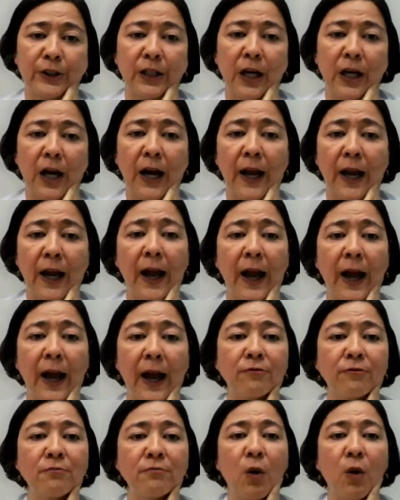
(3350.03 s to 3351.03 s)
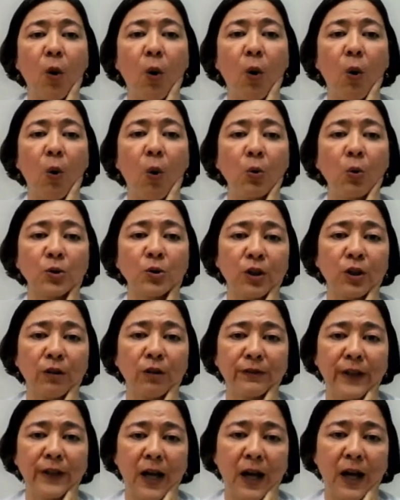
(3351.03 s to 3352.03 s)
I have most of
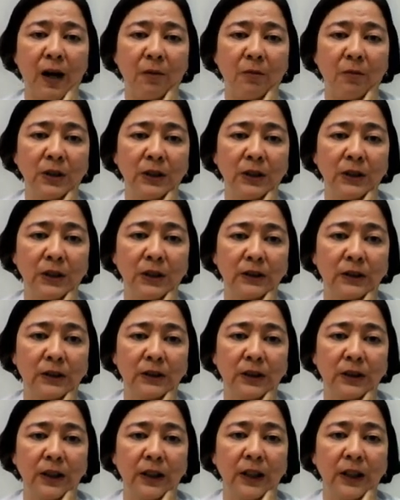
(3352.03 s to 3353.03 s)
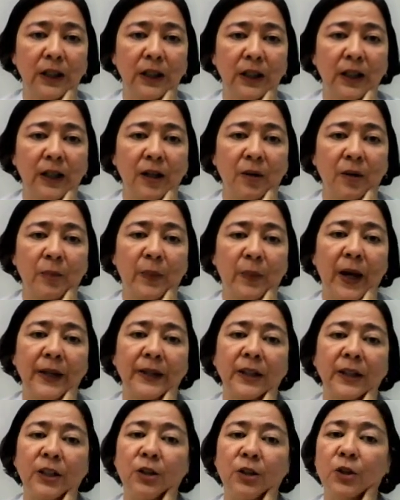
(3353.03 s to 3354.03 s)
them, but
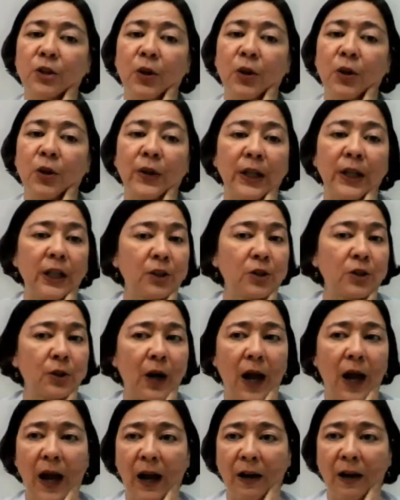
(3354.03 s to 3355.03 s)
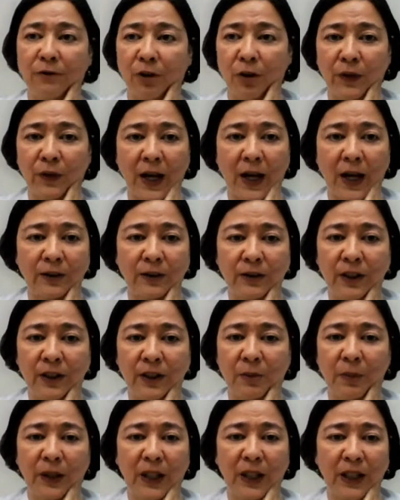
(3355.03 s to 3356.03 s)
you don't need to have all that in the
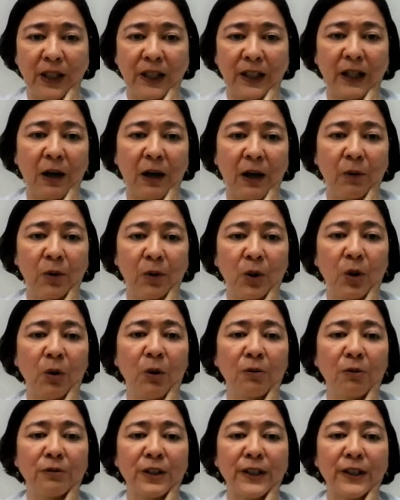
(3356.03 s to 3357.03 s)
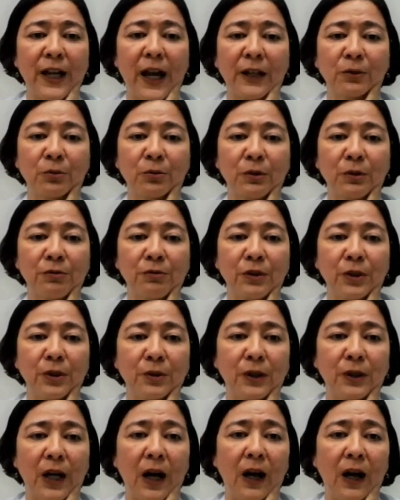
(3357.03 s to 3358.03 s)
beginning. I will go over that with you
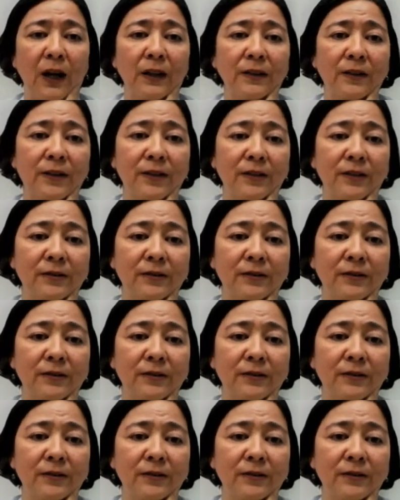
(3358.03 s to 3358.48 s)
guys.